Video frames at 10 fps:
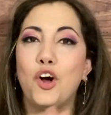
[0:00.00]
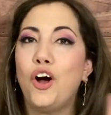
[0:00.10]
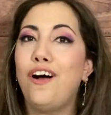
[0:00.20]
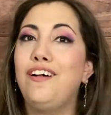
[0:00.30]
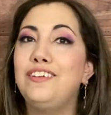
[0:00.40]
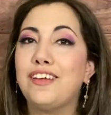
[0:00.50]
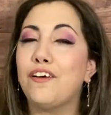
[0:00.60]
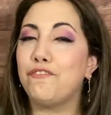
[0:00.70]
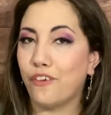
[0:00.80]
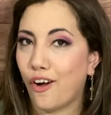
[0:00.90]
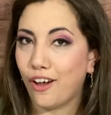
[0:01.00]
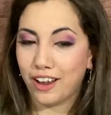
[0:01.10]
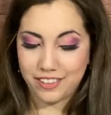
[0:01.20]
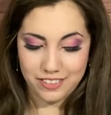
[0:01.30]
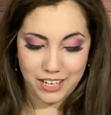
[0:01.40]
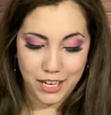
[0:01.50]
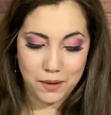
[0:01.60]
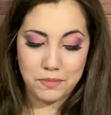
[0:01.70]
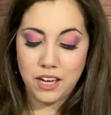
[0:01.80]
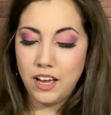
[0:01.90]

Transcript: all fall themed.